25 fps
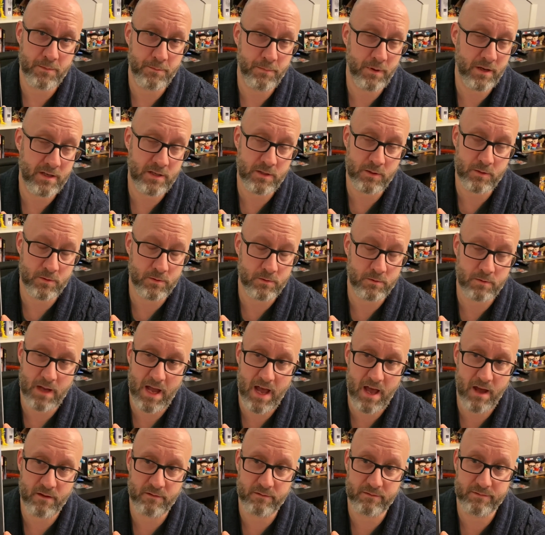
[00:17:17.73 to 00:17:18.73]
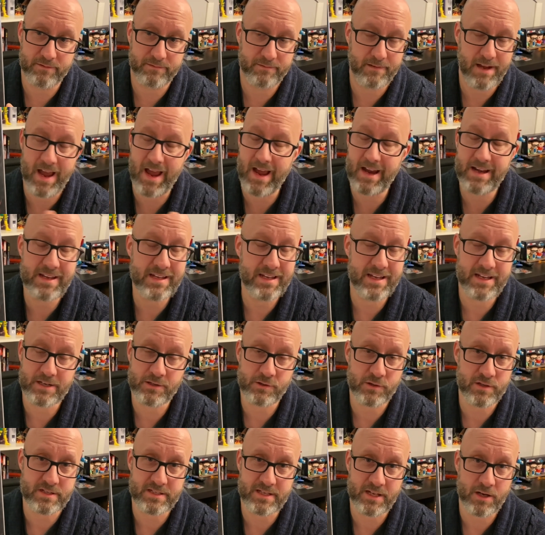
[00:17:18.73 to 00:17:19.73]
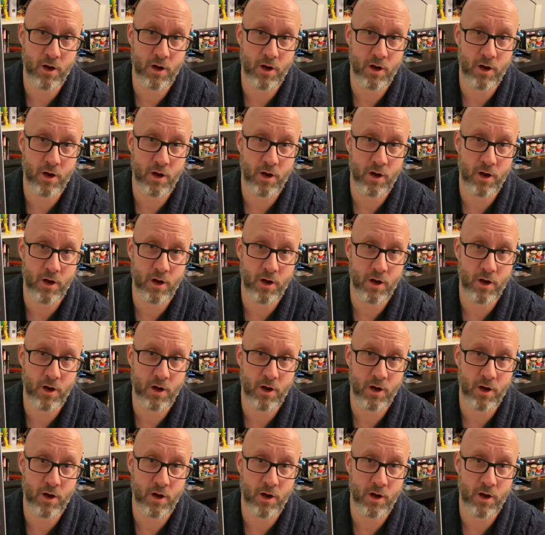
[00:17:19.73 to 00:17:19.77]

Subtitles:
but you have any interest